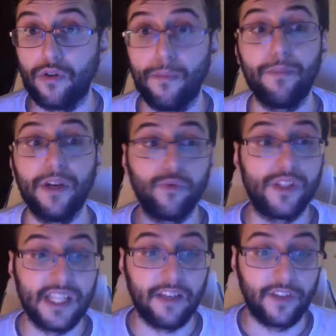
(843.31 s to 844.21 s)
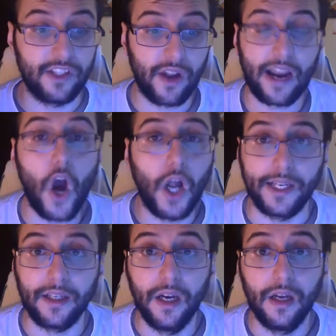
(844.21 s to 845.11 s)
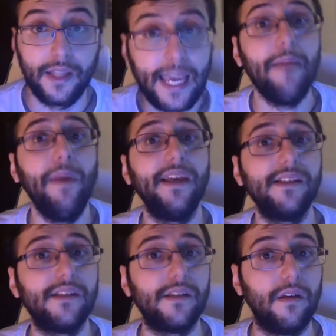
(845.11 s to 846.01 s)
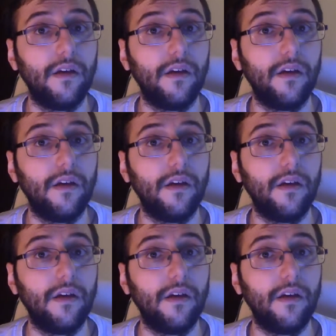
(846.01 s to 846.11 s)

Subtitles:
Nobody plays with Steve. He's not iconic. The game is.